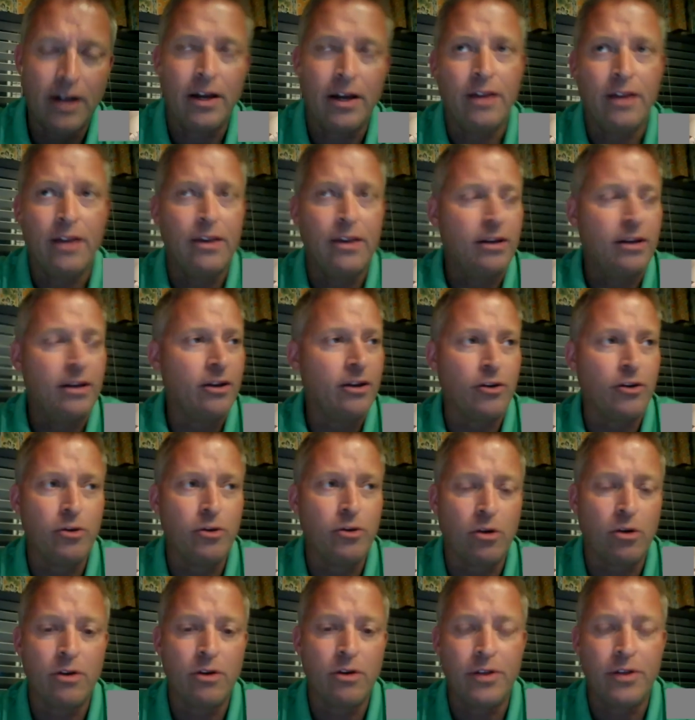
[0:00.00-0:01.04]
And then here
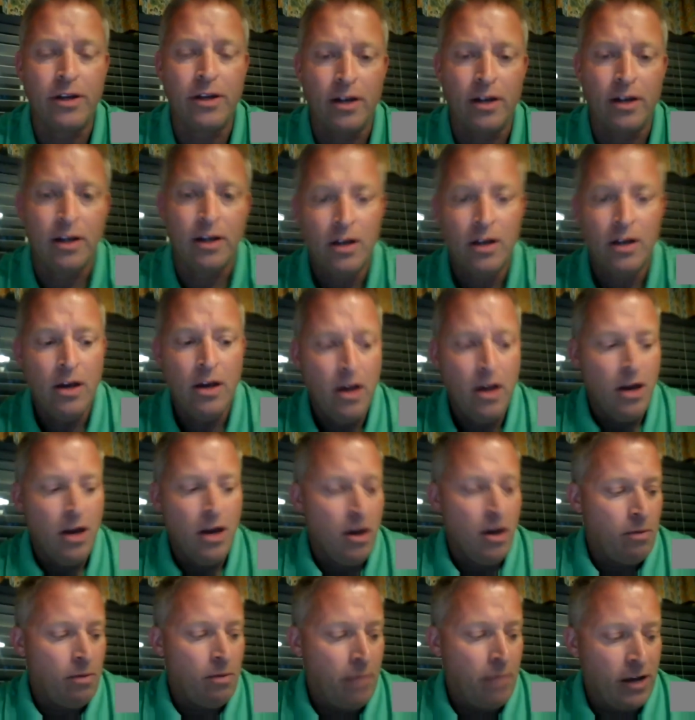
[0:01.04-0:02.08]
you are, the
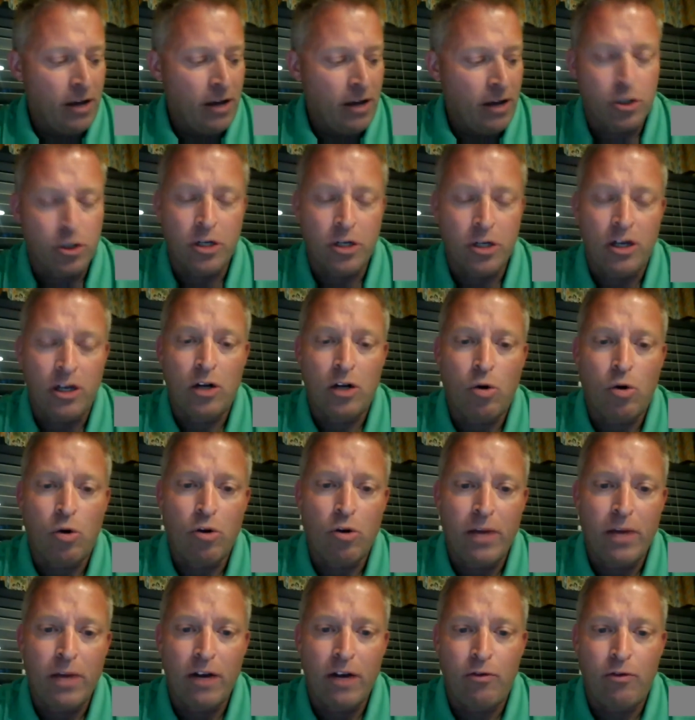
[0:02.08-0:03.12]
Baylor's
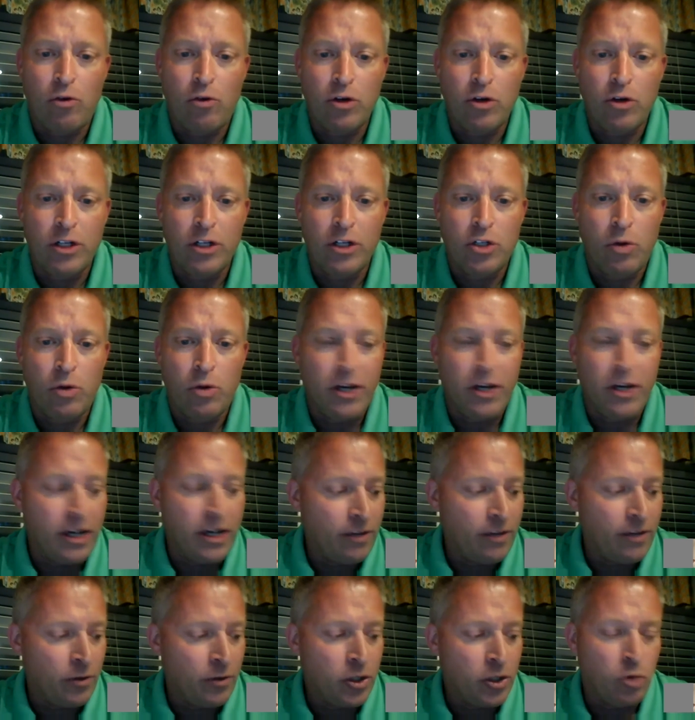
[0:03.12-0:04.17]
quarterback for the
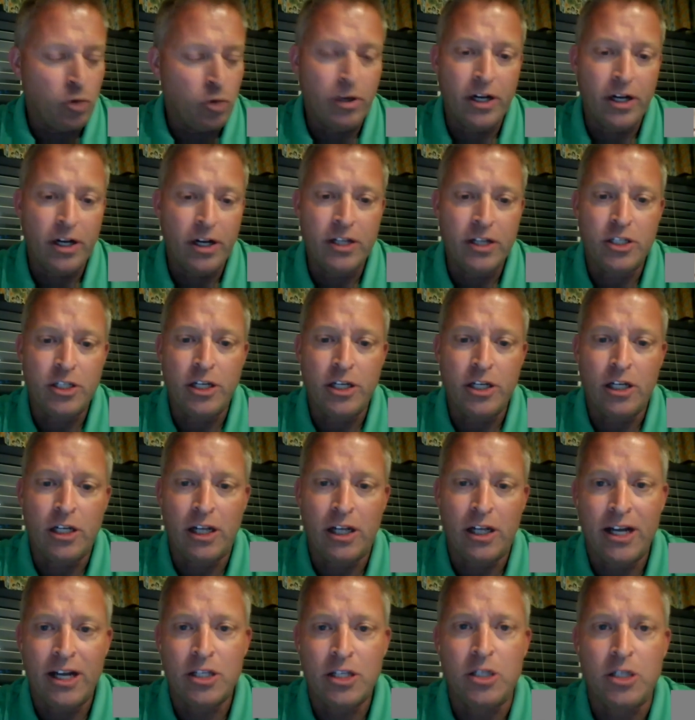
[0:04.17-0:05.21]
2019
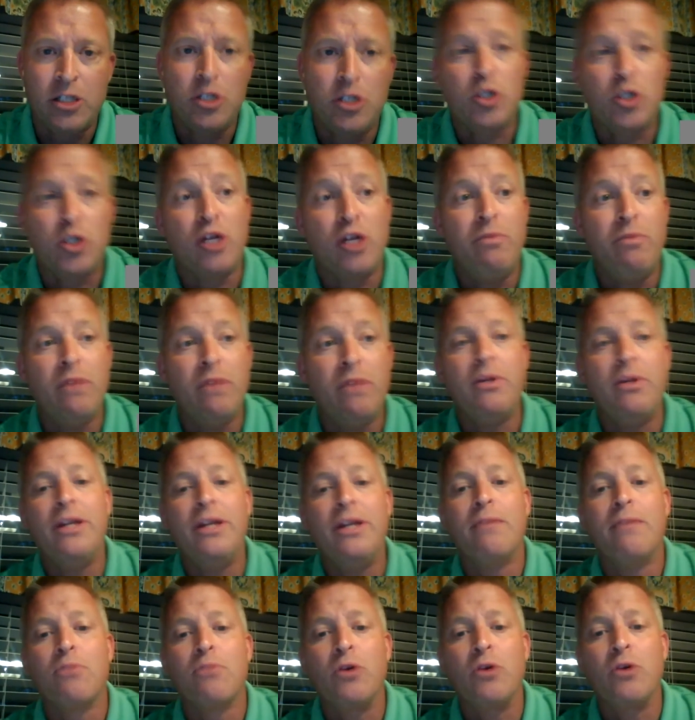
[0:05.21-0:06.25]
class. This is commitment
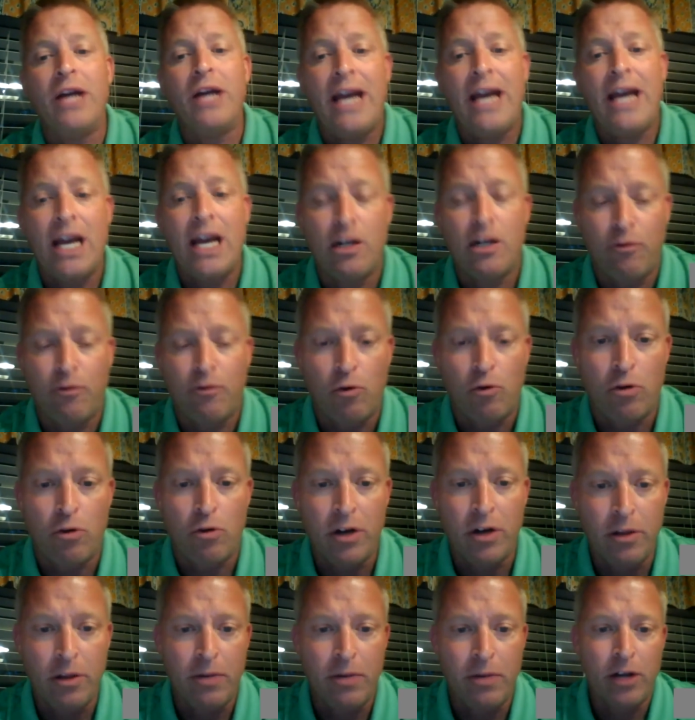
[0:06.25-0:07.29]
number 8
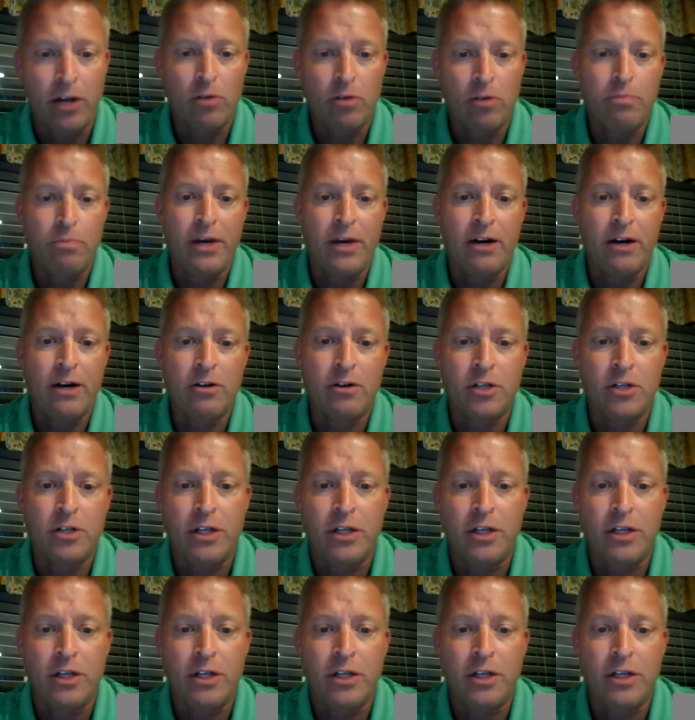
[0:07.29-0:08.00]
for the Baylor Bears.